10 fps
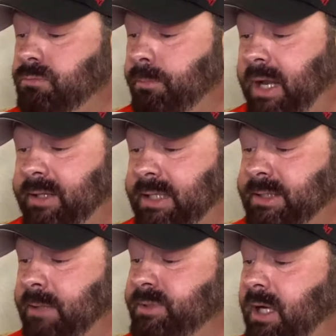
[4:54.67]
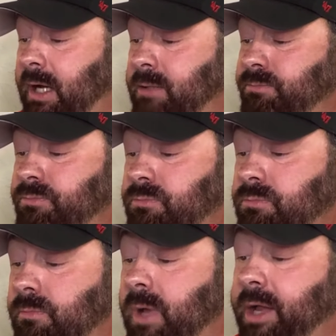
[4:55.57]
But at the same time,
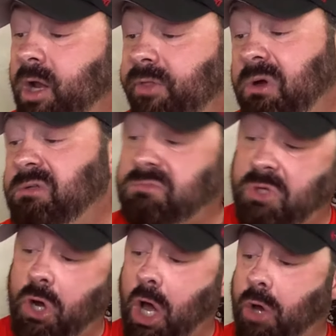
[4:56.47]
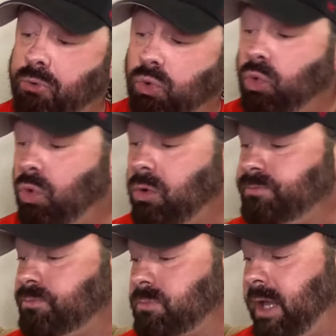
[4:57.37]
another non-rule
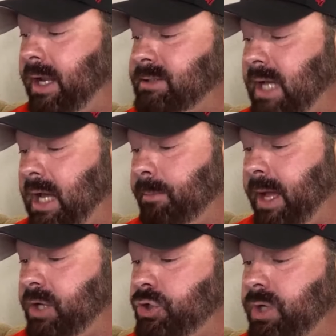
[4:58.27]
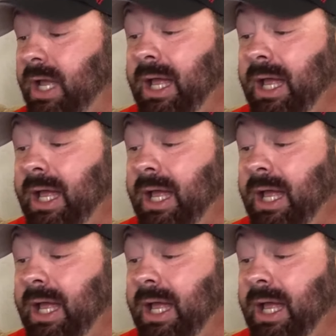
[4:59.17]
in a tag match,